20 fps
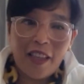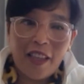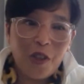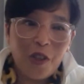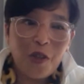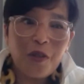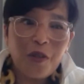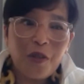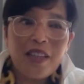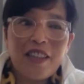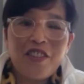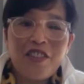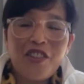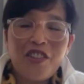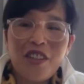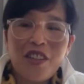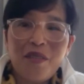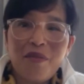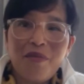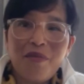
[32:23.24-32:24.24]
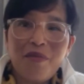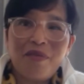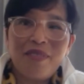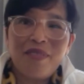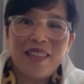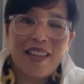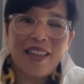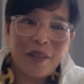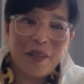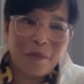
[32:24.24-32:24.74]
you, Sanjeev
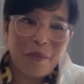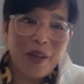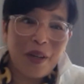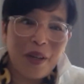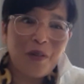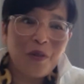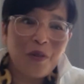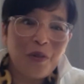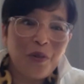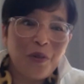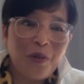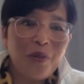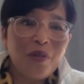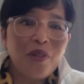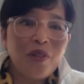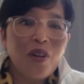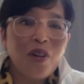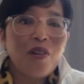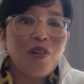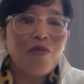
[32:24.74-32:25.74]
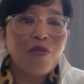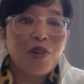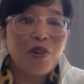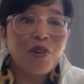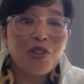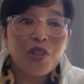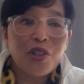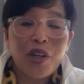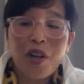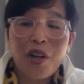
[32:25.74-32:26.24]
and Pandu, for
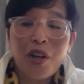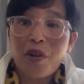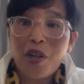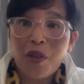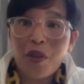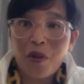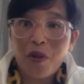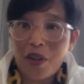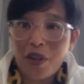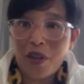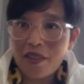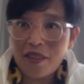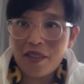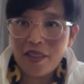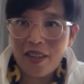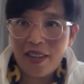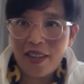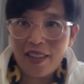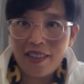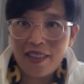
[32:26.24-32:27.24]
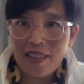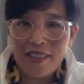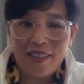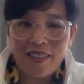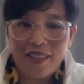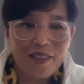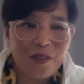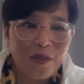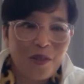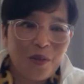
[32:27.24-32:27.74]
sharing your insights
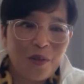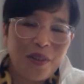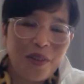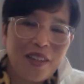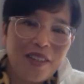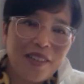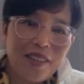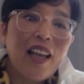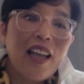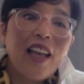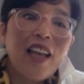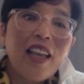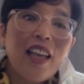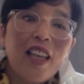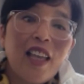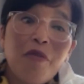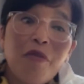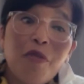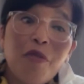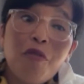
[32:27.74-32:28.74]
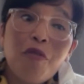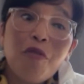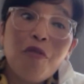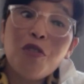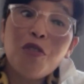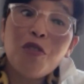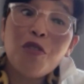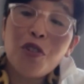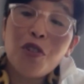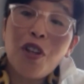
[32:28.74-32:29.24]
to us. If you want to
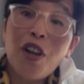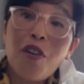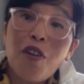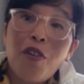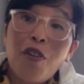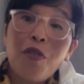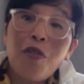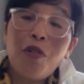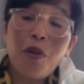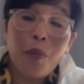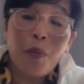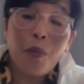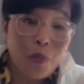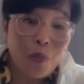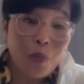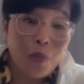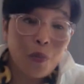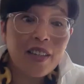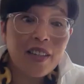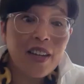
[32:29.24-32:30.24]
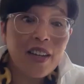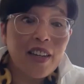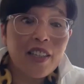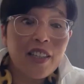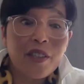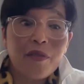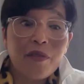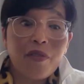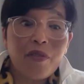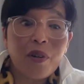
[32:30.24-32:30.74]
know more
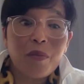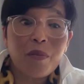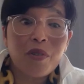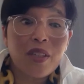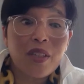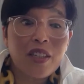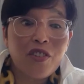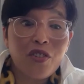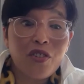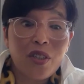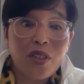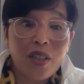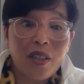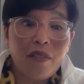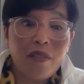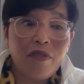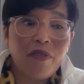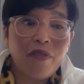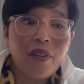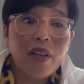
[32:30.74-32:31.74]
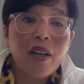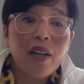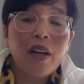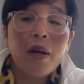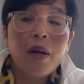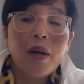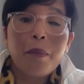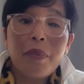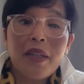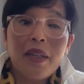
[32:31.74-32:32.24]
insights from Sanjeev,
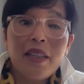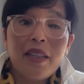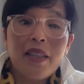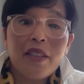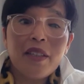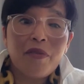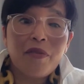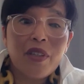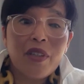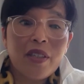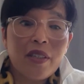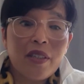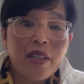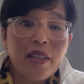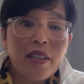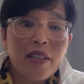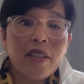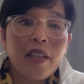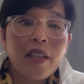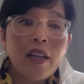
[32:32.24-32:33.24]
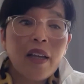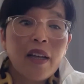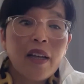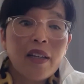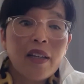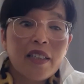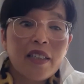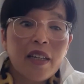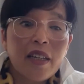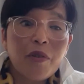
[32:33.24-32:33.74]
please visit
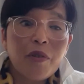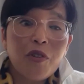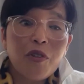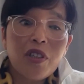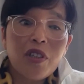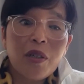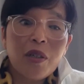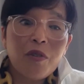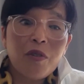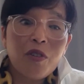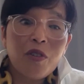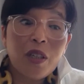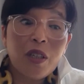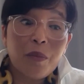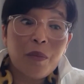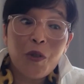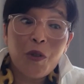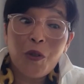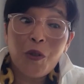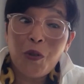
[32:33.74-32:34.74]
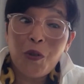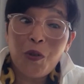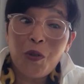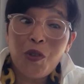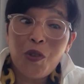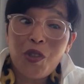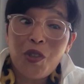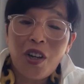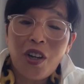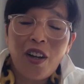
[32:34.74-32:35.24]

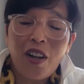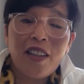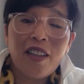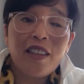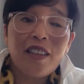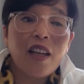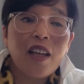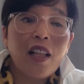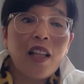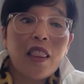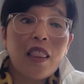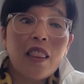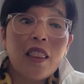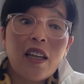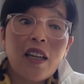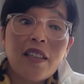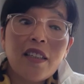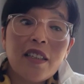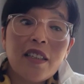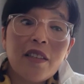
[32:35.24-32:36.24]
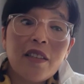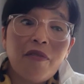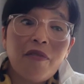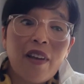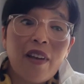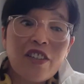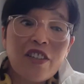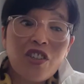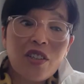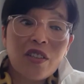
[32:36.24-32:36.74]

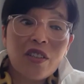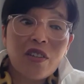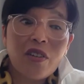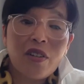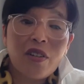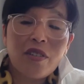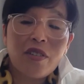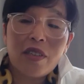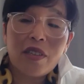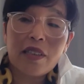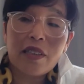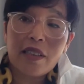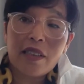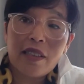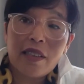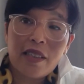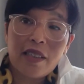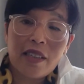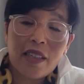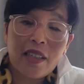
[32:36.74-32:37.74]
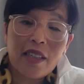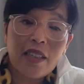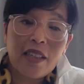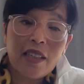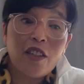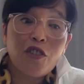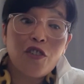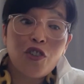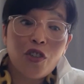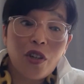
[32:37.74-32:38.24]

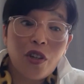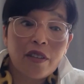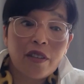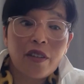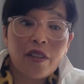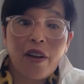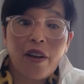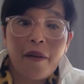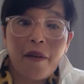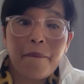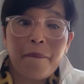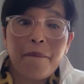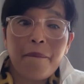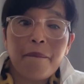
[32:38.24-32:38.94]
www.londonfashionconsultancy.com.